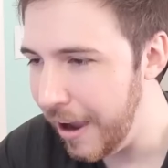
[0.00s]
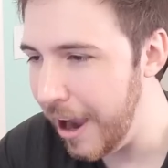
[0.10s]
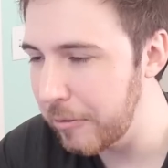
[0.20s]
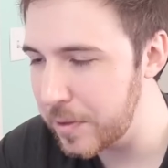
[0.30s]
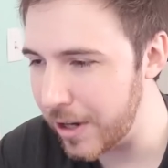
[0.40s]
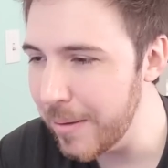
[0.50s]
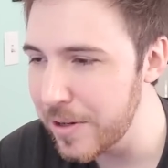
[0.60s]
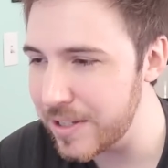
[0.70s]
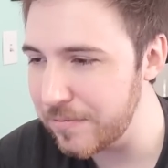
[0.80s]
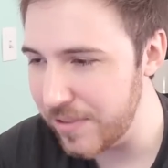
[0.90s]
Alright, it was
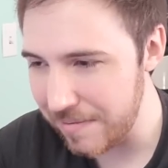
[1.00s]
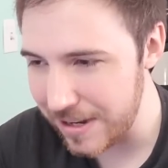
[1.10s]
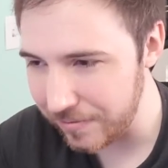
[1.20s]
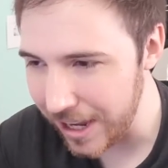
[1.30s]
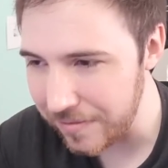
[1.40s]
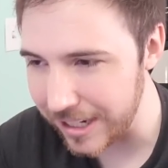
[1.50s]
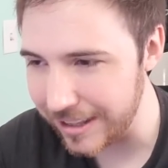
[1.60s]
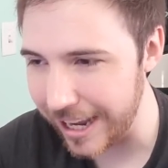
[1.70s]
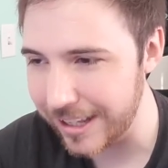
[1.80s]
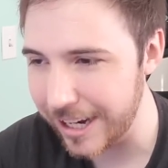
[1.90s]
almost a
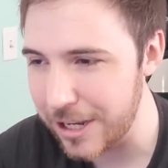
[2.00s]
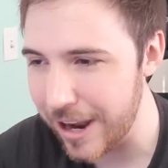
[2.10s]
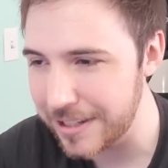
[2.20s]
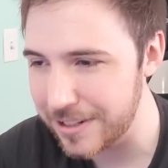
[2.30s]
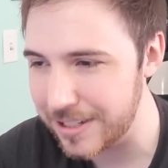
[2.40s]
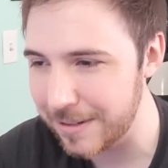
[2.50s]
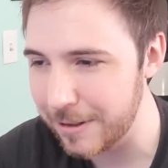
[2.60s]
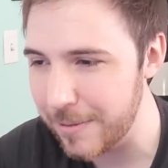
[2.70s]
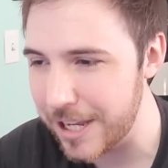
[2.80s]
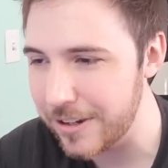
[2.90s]
50-50 there. You answered
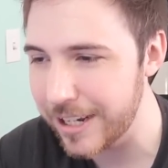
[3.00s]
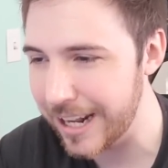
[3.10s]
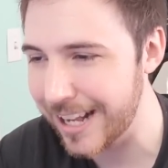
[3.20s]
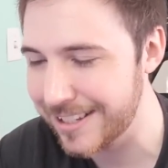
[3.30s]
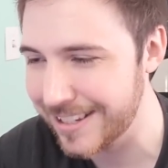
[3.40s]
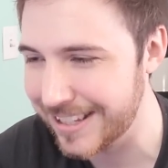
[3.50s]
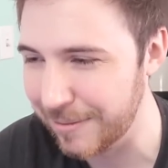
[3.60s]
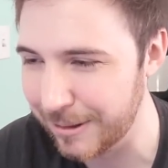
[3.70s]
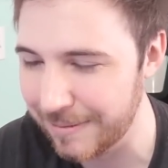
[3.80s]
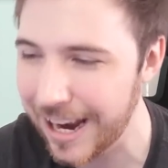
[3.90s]
someone to me, you didn't answer
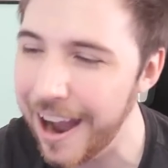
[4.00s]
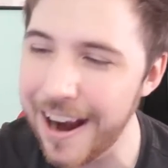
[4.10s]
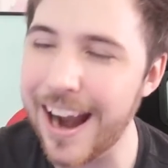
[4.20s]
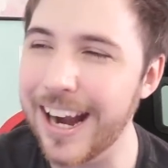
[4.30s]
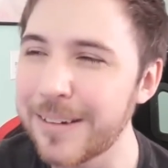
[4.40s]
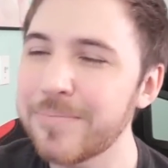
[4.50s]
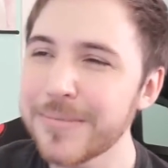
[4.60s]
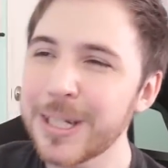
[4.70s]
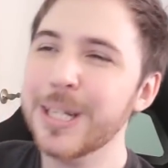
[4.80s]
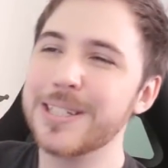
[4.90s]
someone to me. Alright.
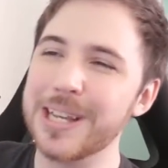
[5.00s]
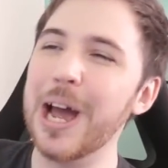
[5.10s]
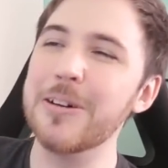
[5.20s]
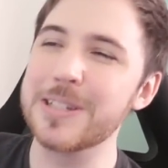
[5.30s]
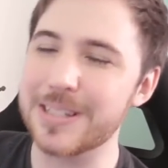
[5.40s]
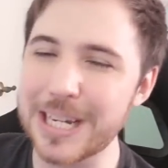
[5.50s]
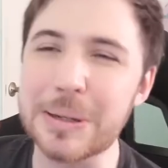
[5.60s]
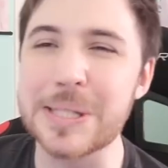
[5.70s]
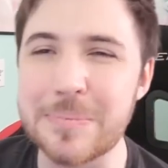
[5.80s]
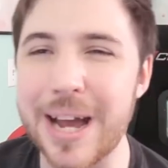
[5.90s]
So
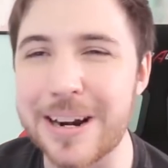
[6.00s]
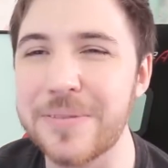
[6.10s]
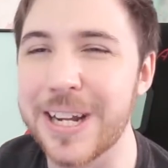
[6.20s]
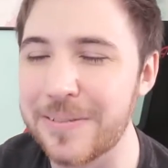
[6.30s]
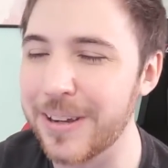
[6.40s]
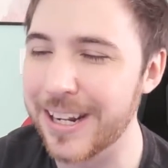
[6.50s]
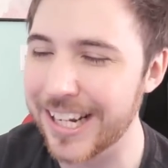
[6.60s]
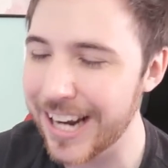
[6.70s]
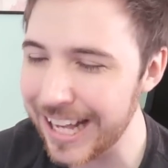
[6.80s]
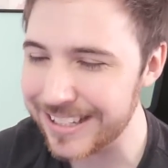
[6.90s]
it was about a minute
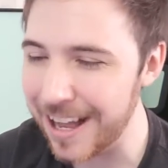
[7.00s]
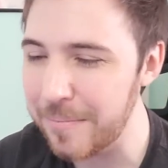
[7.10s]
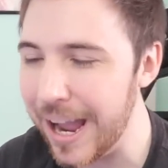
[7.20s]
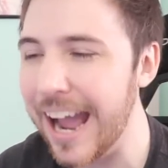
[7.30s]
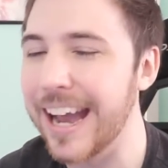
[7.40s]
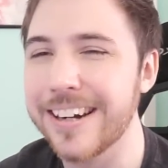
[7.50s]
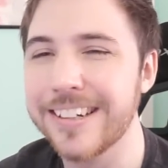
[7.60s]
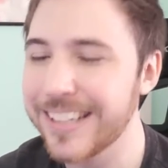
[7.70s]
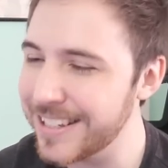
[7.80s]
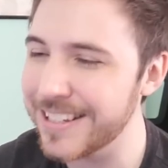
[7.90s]
video. That's not bad.
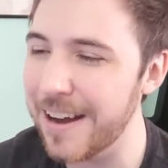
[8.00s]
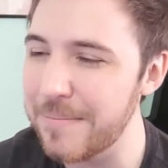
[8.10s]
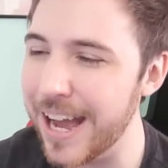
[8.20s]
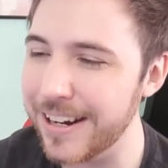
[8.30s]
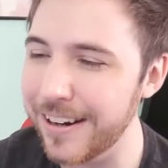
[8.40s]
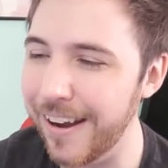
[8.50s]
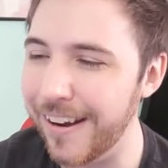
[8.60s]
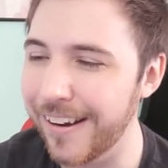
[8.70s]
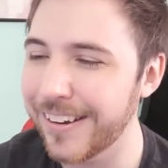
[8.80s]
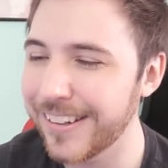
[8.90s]
That's not bad at
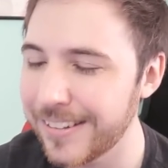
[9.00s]
all.